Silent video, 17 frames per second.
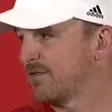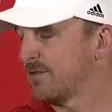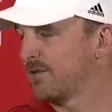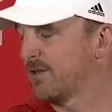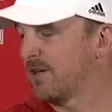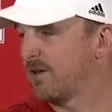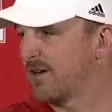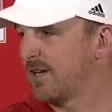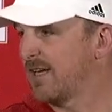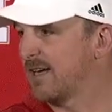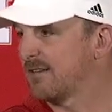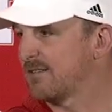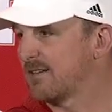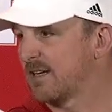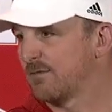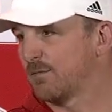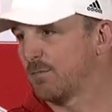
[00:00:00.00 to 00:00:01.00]
So he already has
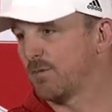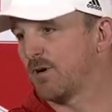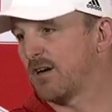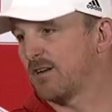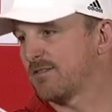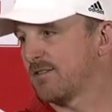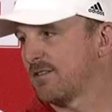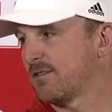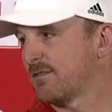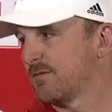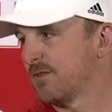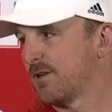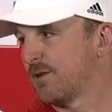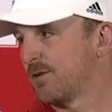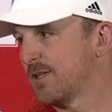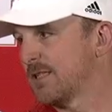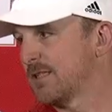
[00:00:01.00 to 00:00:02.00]
kind of a process of
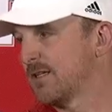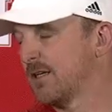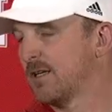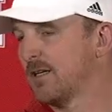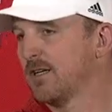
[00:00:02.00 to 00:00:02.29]
learning.